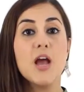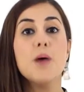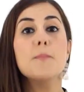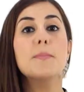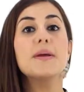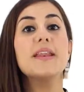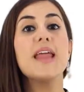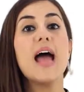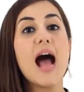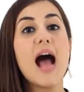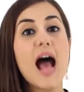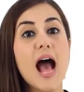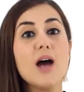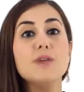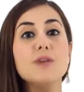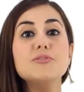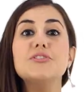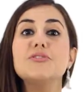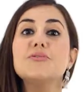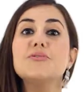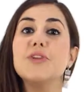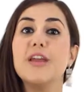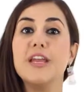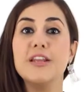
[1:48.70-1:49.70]
but how
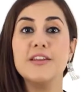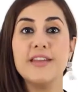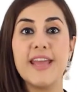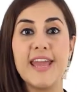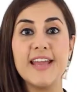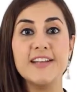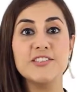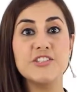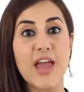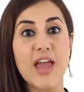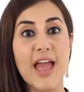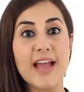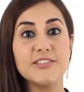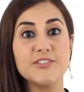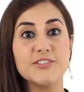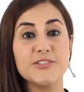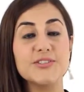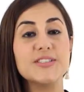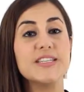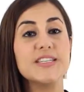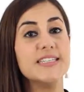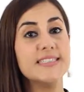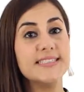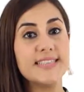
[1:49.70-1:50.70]
do you engage
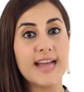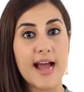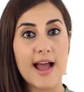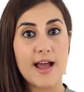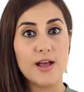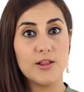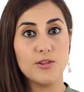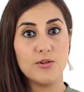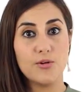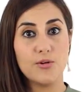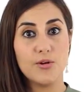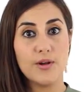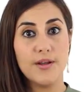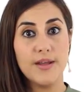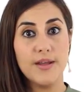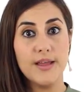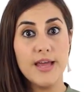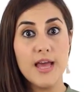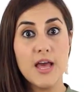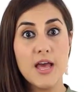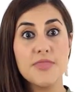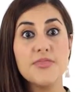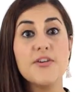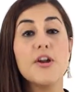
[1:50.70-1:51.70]
actors in dialogue?
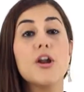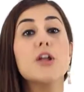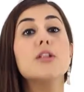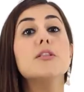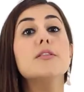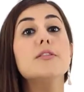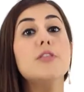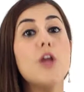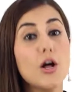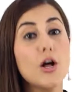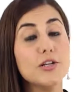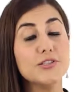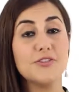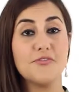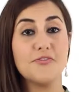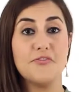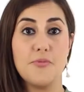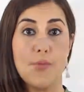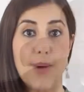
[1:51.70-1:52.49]
There are lots of